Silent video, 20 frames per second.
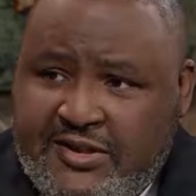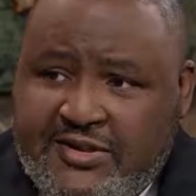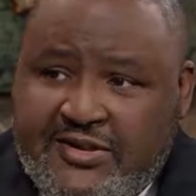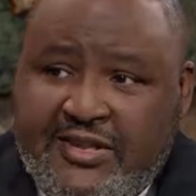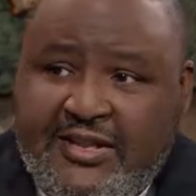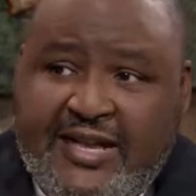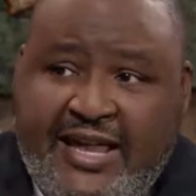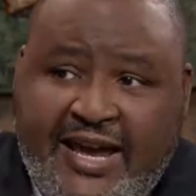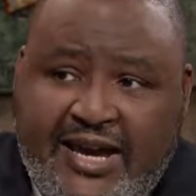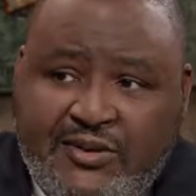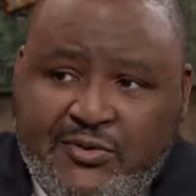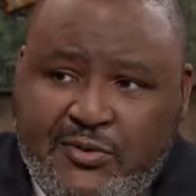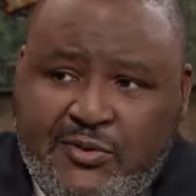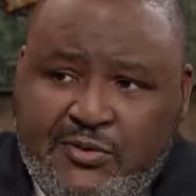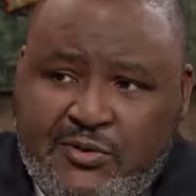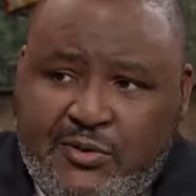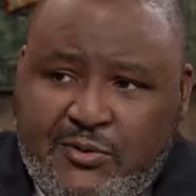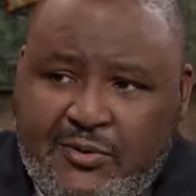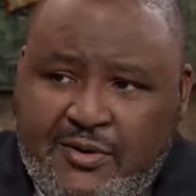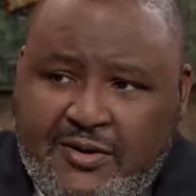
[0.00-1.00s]
as a last
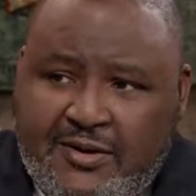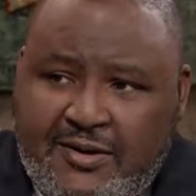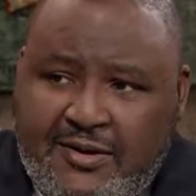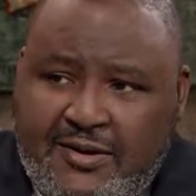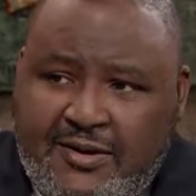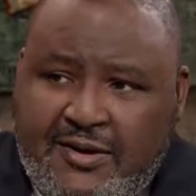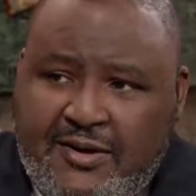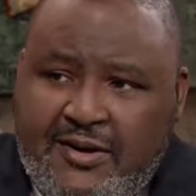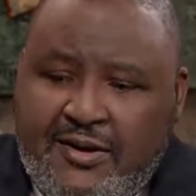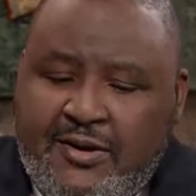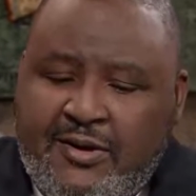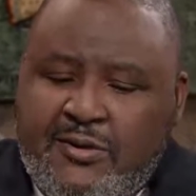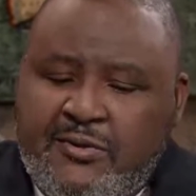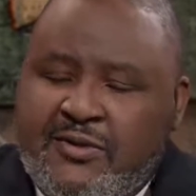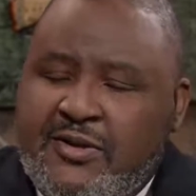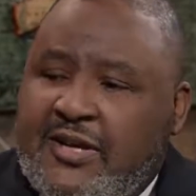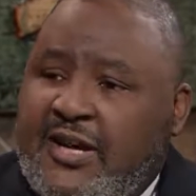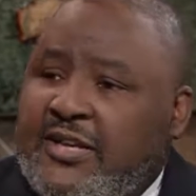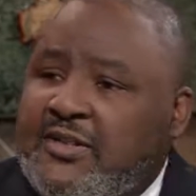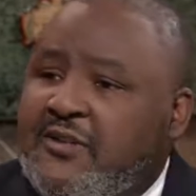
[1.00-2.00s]
resort,
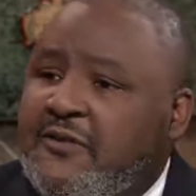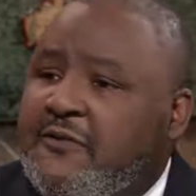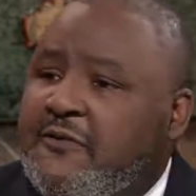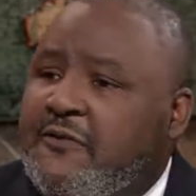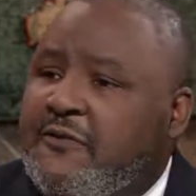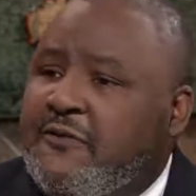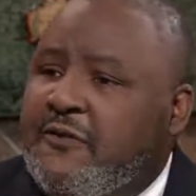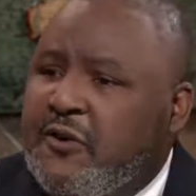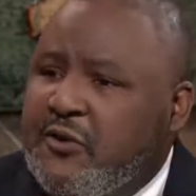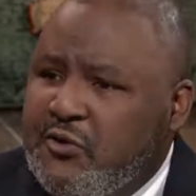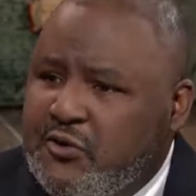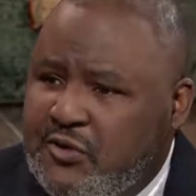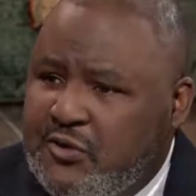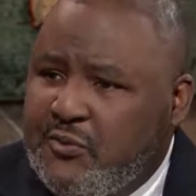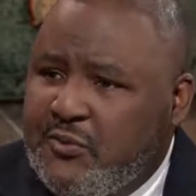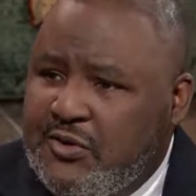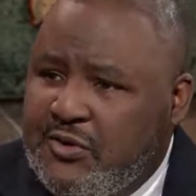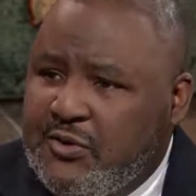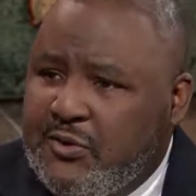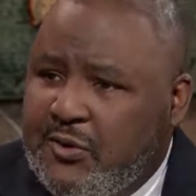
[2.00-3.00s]
use it as a first
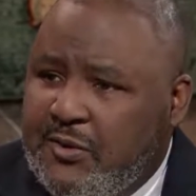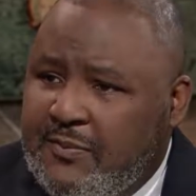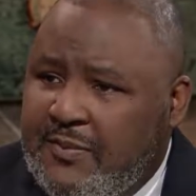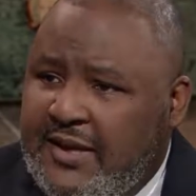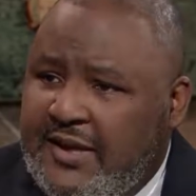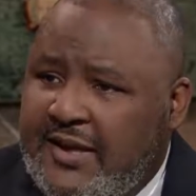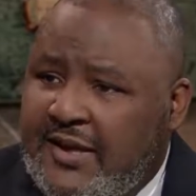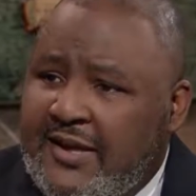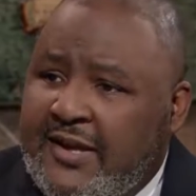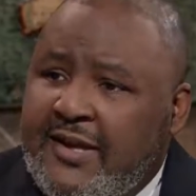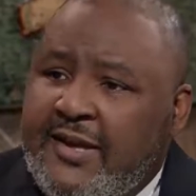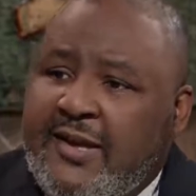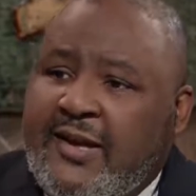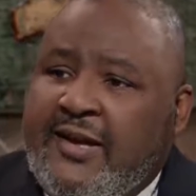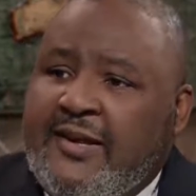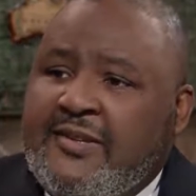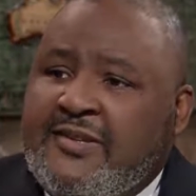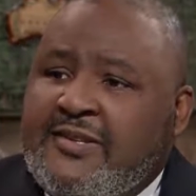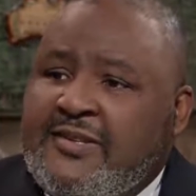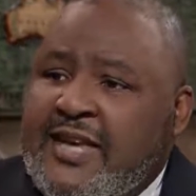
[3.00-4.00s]
resort, meaning
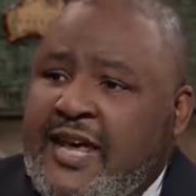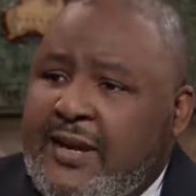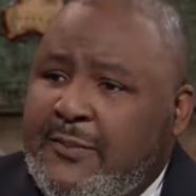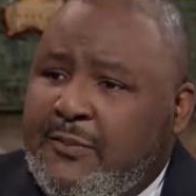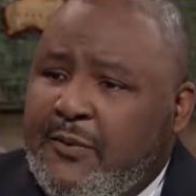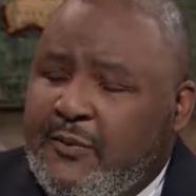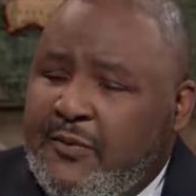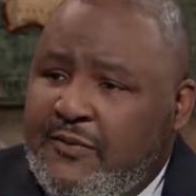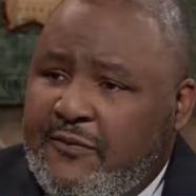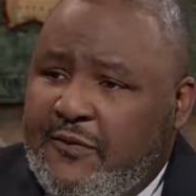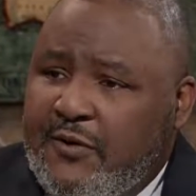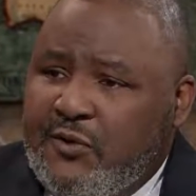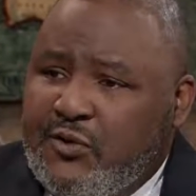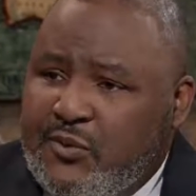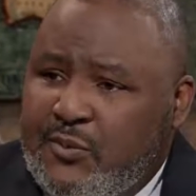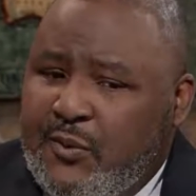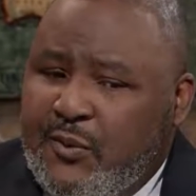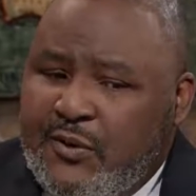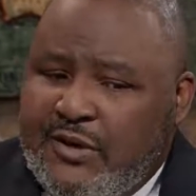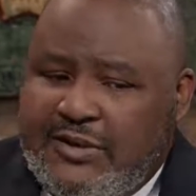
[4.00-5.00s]
set up a
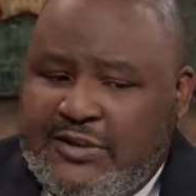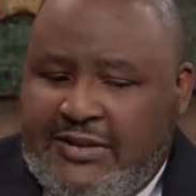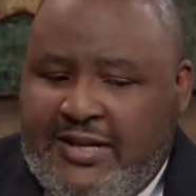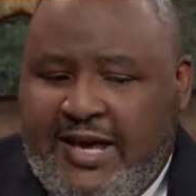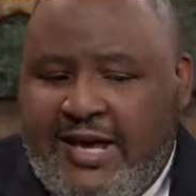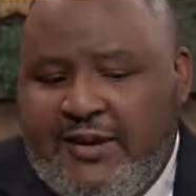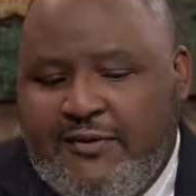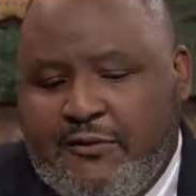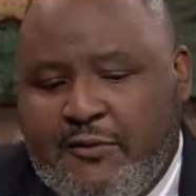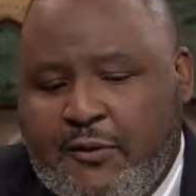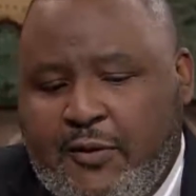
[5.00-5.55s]
reverse mortgage line of